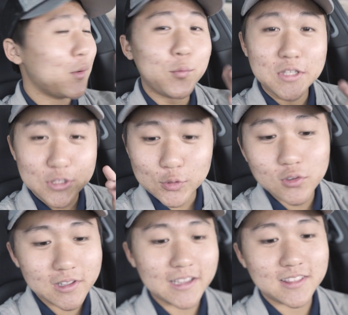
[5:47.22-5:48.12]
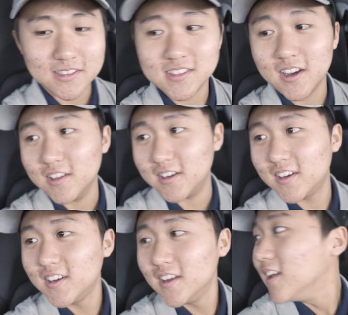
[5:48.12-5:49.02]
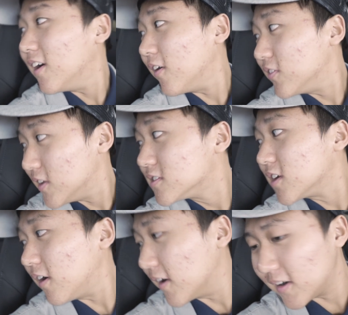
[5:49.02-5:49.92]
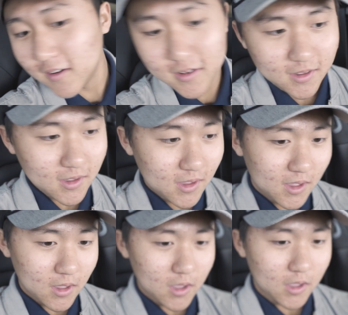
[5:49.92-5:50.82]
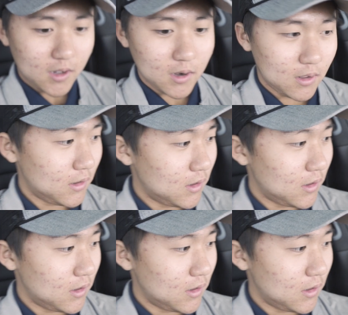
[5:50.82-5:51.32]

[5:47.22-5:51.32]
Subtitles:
but we do like this color on this car. And